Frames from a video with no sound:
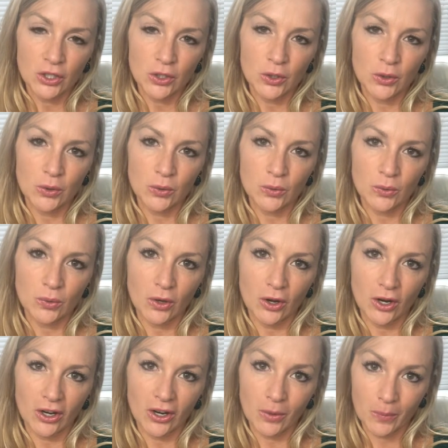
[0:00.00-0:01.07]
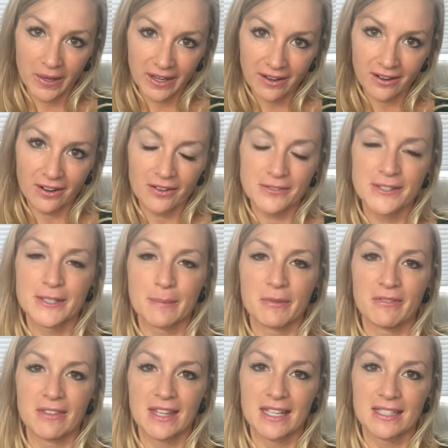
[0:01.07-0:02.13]
who are aware of some
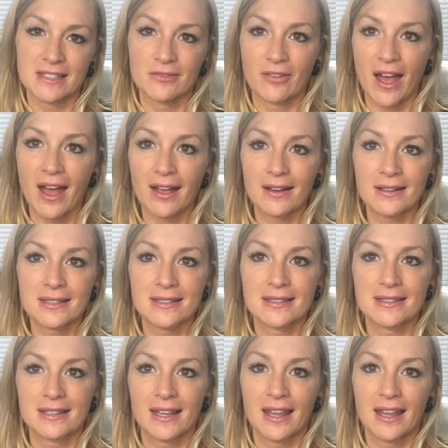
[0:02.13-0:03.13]
of these facts.